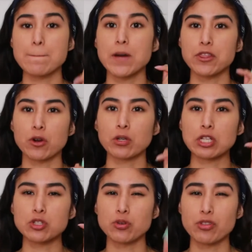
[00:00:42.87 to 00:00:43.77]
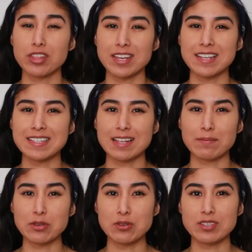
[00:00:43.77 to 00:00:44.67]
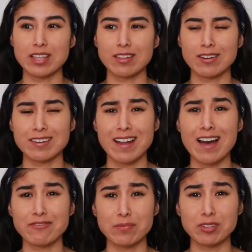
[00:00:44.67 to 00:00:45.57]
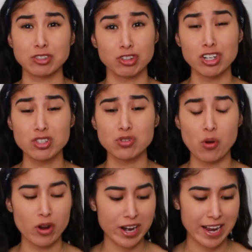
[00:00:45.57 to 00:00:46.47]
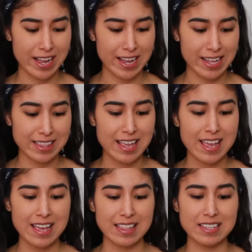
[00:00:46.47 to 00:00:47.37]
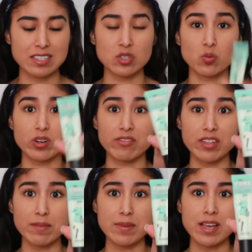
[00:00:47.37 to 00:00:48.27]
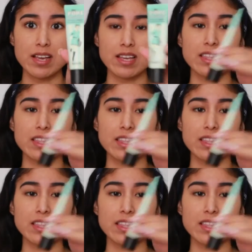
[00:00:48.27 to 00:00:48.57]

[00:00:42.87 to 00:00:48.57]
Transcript: but there are only two things I'm using that are not from the drugstore, and this is one of them.